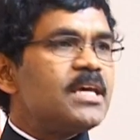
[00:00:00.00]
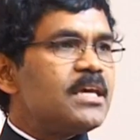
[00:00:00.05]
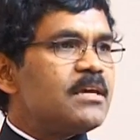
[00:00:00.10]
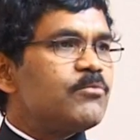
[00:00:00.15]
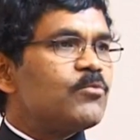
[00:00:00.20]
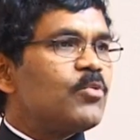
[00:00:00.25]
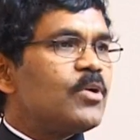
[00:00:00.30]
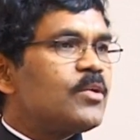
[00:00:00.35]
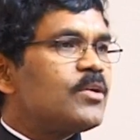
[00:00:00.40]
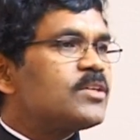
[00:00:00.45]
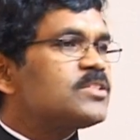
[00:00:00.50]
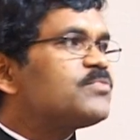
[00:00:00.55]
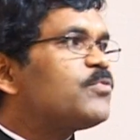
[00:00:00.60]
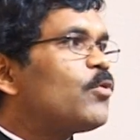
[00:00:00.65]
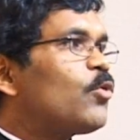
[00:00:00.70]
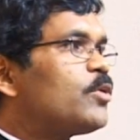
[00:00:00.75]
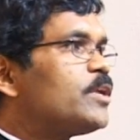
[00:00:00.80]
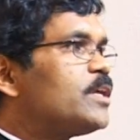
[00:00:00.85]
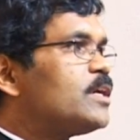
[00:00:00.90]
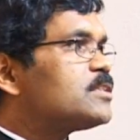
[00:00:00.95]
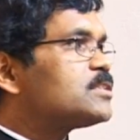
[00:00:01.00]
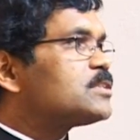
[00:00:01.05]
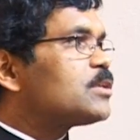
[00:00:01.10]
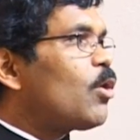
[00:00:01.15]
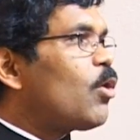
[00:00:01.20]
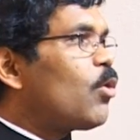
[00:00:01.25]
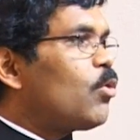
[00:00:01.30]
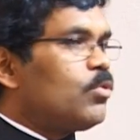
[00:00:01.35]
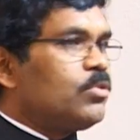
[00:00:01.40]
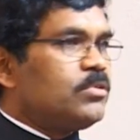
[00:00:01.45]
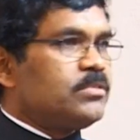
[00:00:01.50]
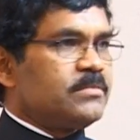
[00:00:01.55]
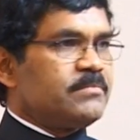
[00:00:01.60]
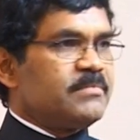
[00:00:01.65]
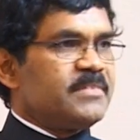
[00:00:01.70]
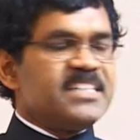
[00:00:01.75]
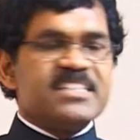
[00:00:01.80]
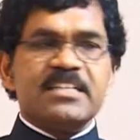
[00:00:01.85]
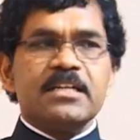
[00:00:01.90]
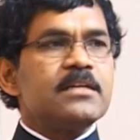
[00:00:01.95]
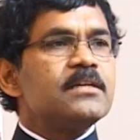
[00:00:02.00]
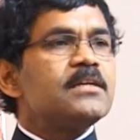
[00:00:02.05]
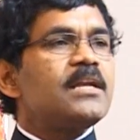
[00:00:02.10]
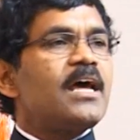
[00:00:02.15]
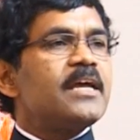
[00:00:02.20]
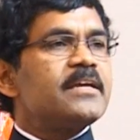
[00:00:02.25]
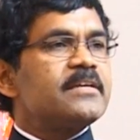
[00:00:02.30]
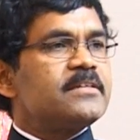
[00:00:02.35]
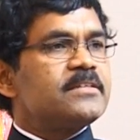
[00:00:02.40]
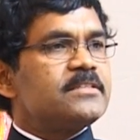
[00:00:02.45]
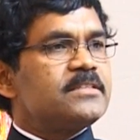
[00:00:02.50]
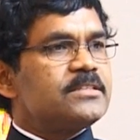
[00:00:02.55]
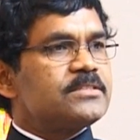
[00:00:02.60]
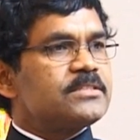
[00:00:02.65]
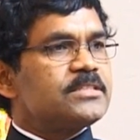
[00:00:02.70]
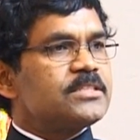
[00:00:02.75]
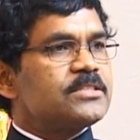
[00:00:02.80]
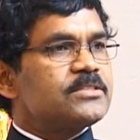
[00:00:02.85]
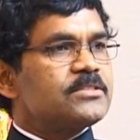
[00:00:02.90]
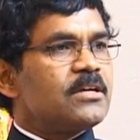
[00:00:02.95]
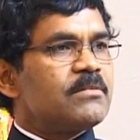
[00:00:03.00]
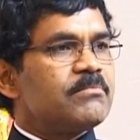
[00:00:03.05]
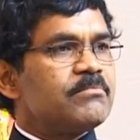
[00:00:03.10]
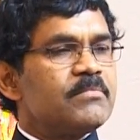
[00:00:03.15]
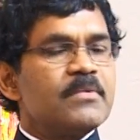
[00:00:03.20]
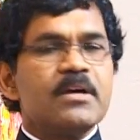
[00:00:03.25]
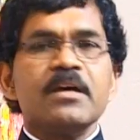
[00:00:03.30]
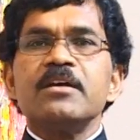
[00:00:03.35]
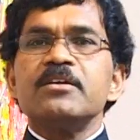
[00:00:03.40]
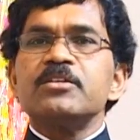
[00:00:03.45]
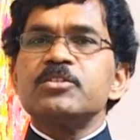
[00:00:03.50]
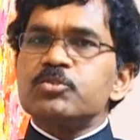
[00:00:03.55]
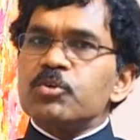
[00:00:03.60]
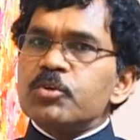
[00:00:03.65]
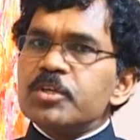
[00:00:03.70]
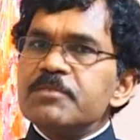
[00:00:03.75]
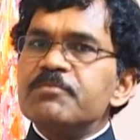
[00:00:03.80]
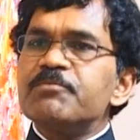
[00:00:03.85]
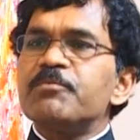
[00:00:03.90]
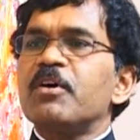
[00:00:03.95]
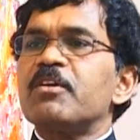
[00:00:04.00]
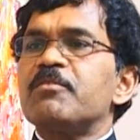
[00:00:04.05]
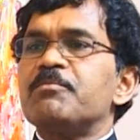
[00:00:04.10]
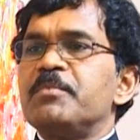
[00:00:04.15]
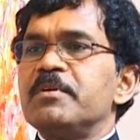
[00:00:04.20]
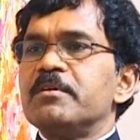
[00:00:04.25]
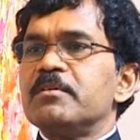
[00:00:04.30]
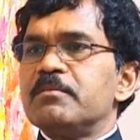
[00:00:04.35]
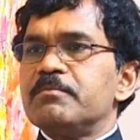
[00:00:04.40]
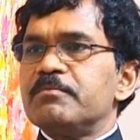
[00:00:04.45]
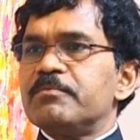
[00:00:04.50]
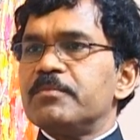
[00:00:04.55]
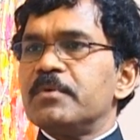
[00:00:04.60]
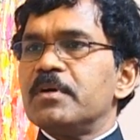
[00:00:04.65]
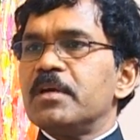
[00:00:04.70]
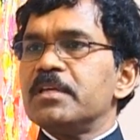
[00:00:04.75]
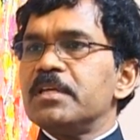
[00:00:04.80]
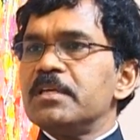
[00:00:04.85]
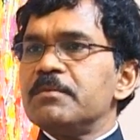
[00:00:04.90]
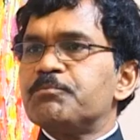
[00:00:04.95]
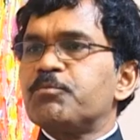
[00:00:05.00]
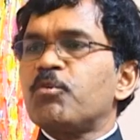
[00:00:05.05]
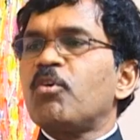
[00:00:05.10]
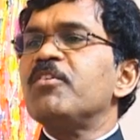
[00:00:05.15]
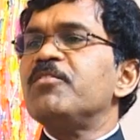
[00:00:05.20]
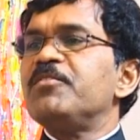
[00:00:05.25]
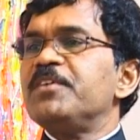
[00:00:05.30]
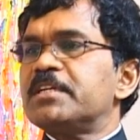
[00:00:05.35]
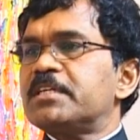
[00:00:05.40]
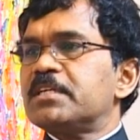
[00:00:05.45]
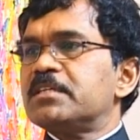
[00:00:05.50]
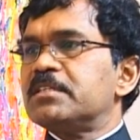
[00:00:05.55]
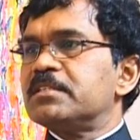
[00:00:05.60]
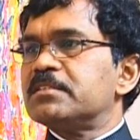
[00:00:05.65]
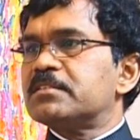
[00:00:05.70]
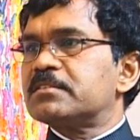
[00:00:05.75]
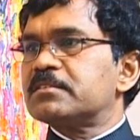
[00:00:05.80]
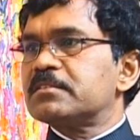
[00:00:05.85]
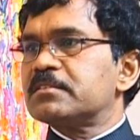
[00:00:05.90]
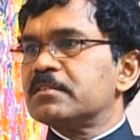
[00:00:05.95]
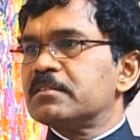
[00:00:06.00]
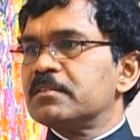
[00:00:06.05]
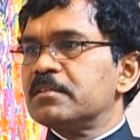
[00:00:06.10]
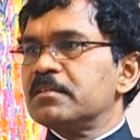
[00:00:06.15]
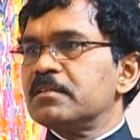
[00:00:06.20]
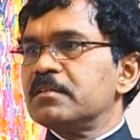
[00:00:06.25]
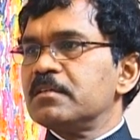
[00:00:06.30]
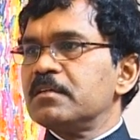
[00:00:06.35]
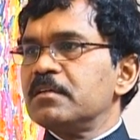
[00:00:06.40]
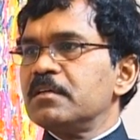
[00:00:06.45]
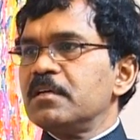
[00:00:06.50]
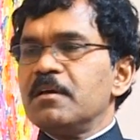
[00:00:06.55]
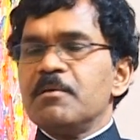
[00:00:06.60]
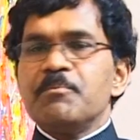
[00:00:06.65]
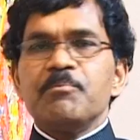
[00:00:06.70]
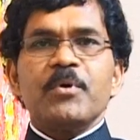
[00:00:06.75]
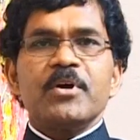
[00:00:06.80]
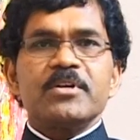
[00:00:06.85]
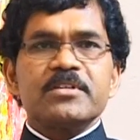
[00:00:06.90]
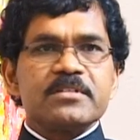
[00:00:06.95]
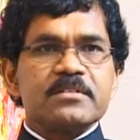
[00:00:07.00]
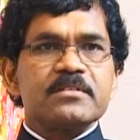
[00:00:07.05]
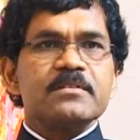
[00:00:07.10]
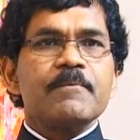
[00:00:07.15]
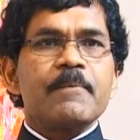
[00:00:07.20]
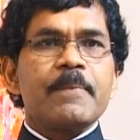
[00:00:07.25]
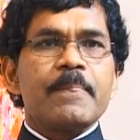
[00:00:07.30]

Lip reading: king when he was 4 years old. He didn't like it, this system, so he prohibited this. But